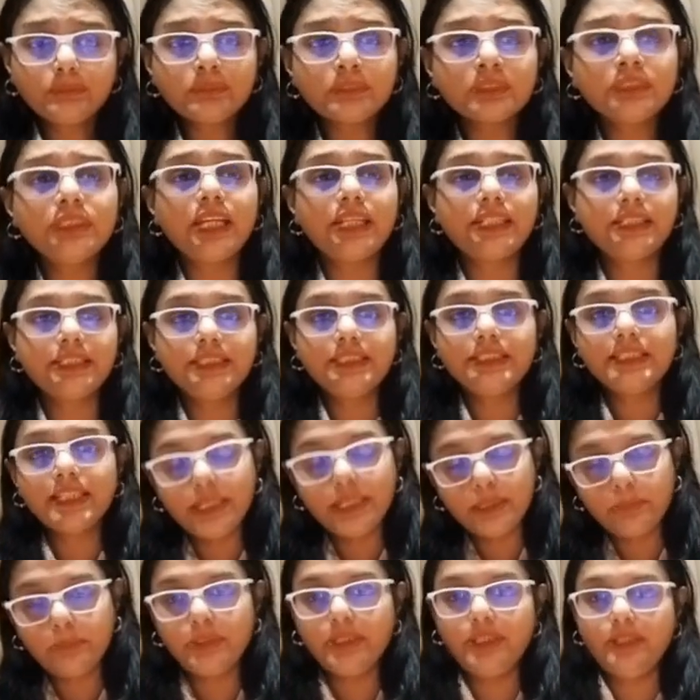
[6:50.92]
That is
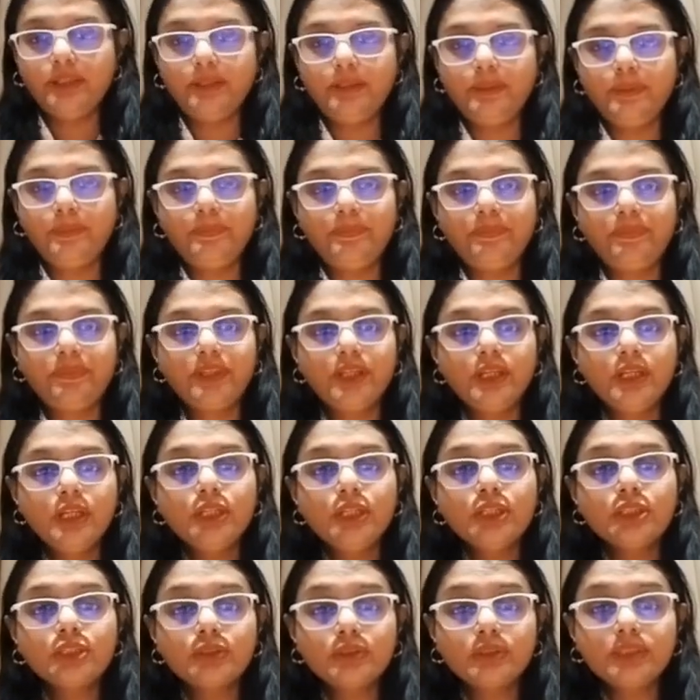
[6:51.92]
API.
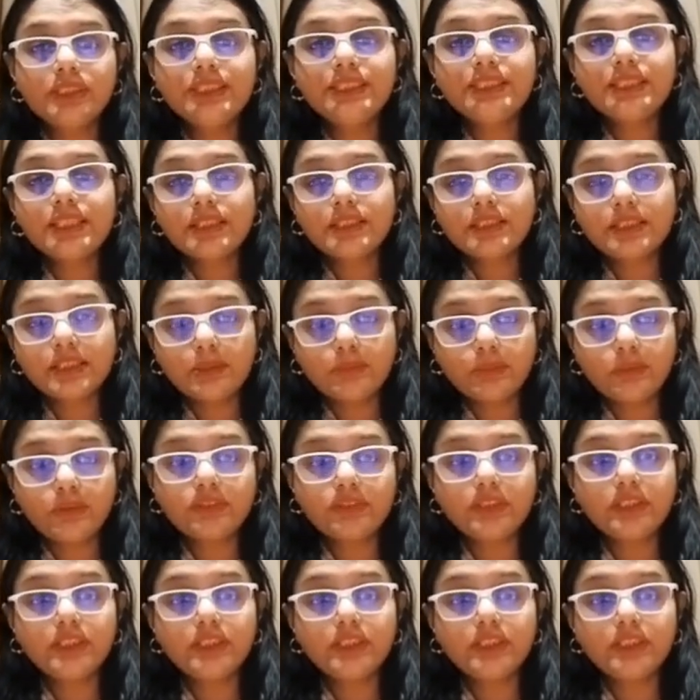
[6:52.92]
So these are some of